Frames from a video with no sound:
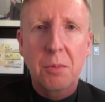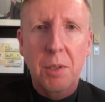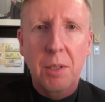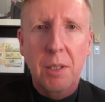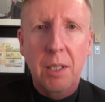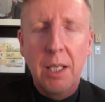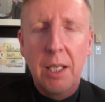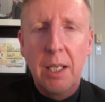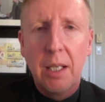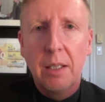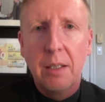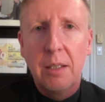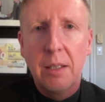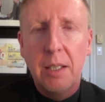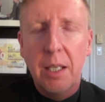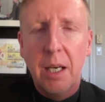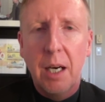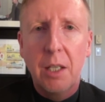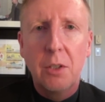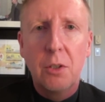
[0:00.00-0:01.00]
with
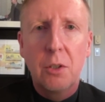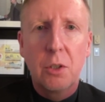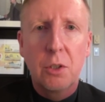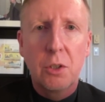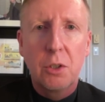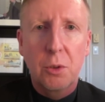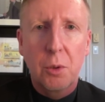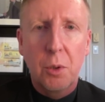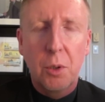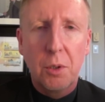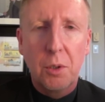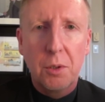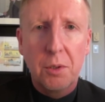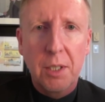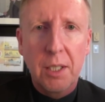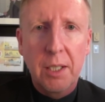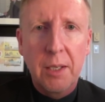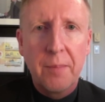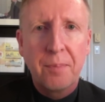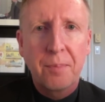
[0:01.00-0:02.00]
the
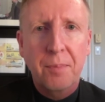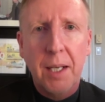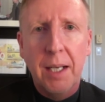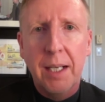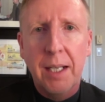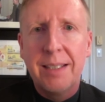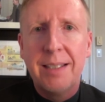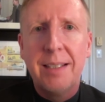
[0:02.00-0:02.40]
uncontrolled uh,